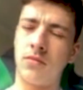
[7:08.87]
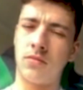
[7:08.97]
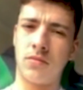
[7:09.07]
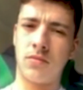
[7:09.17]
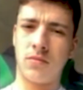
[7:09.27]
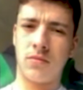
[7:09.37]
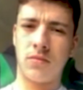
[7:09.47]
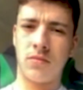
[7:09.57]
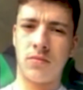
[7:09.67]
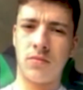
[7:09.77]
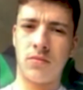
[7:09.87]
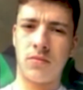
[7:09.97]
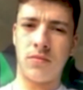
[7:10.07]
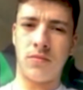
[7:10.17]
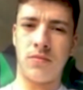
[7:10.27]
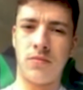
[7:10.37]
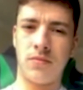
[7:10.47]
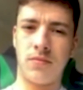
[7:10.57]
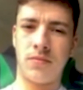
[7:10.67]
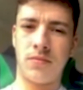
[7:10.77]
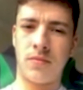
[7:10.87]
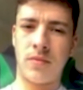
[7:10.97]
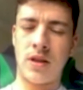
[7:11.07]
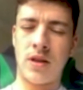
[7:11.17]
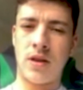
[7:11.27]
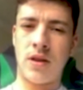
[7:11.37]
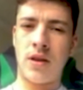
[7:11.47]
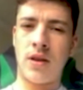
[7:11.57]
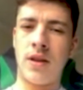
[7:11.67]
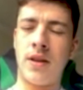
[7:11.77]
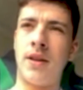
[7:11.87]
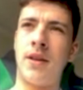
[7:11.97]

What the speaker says: No words are spoken by the person on screen.